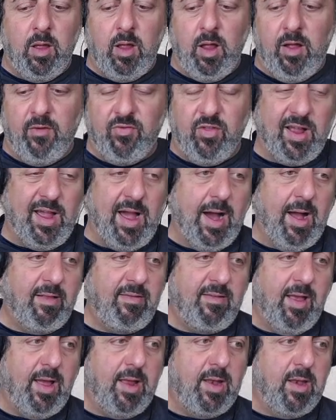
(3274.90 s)
if the
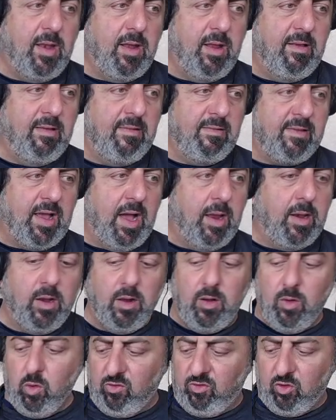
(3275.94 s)
content is kind
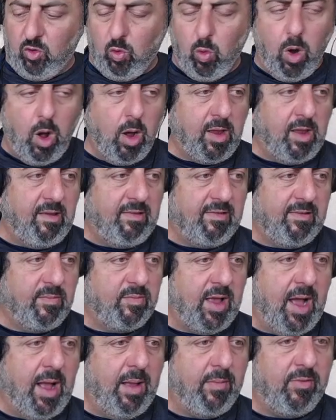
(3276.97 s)
of squonky
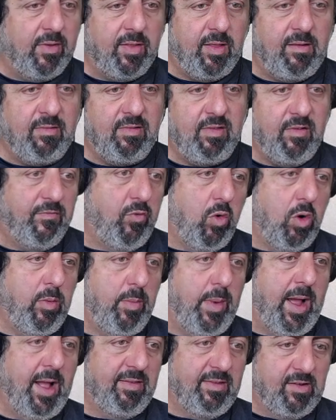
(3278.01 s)
sometimes, at least the
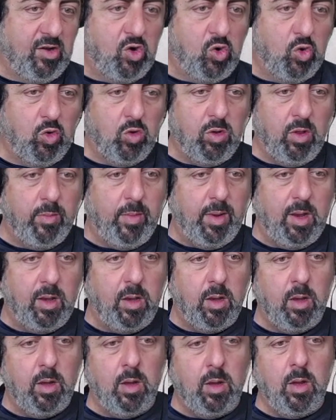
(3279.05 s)
format's cool. I
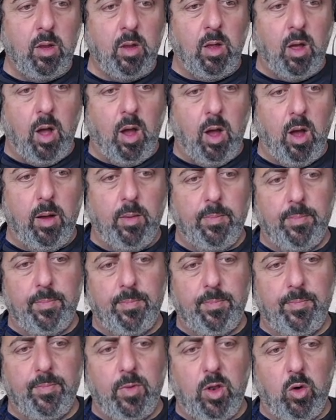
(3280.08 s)
mean,
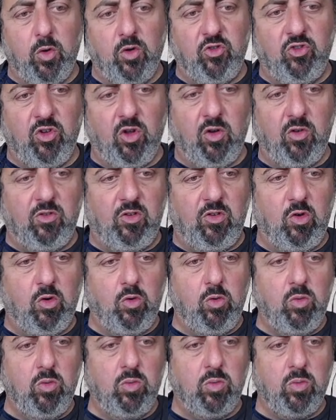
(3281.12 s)
no one shows
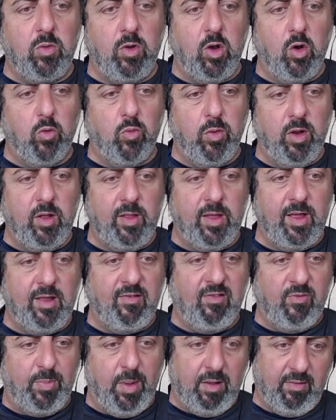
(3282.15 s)
you, really
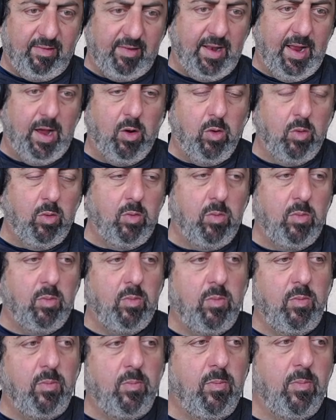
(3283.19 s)
spells it out
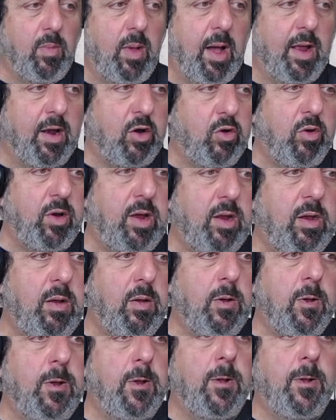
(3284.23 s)
on a grid
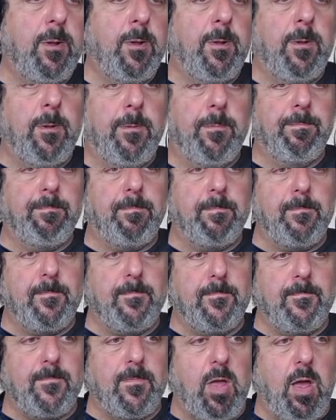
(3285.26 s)

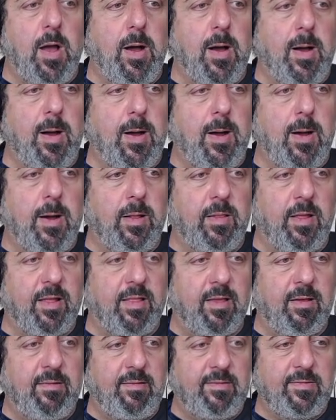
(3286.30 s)
like
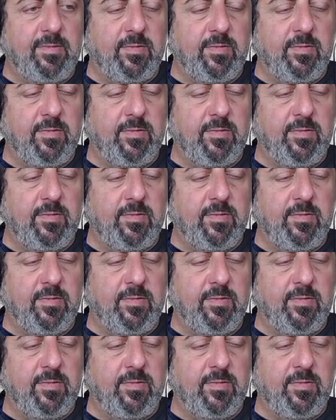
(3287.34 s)
this.